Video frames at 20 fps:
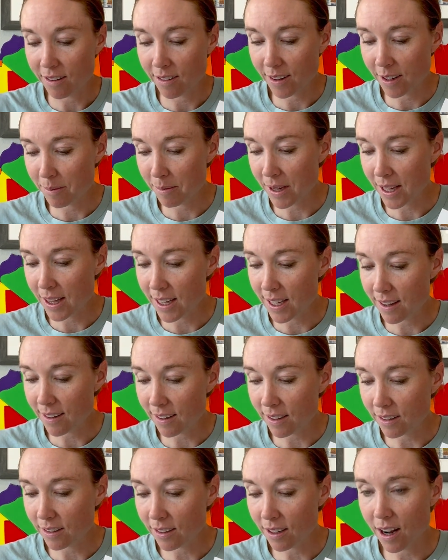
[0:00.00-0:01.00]
So I made these
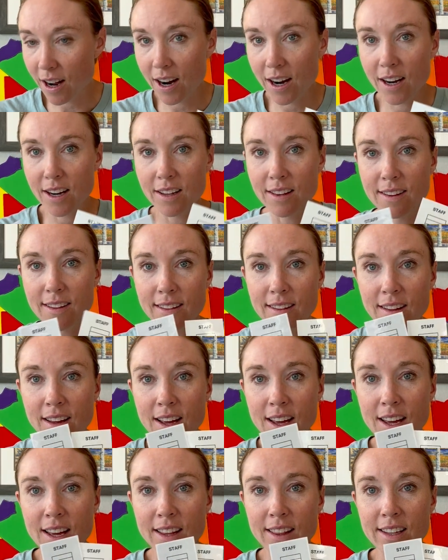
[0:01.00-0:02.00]
little cards
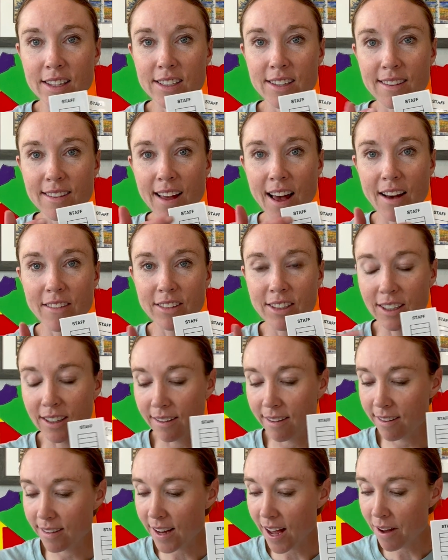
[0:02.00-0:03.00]
that just have a little
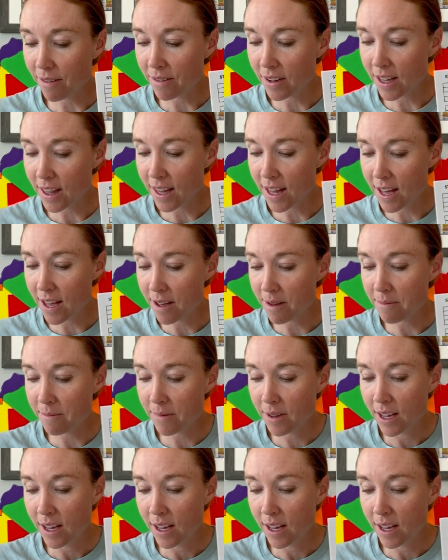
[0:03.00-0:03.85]
staff on them